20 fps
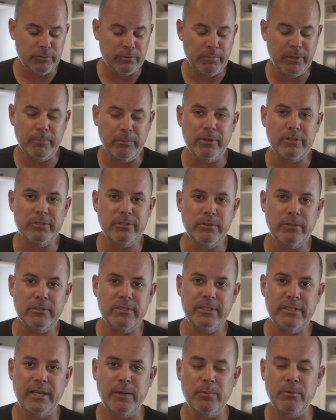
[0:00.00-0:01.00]
remember a tuna
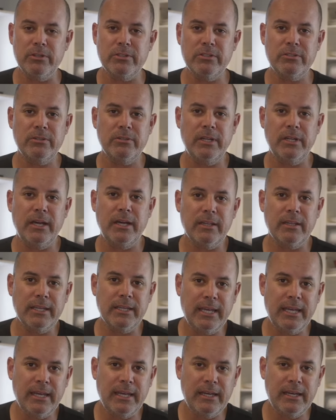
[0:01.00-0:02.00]
sandwich, tuna out of the
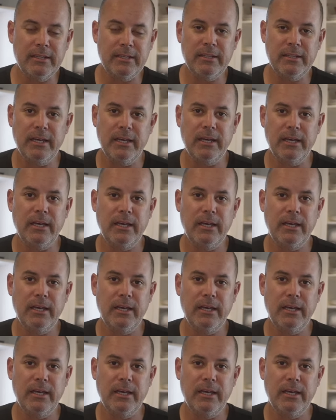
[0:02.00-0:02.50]
can,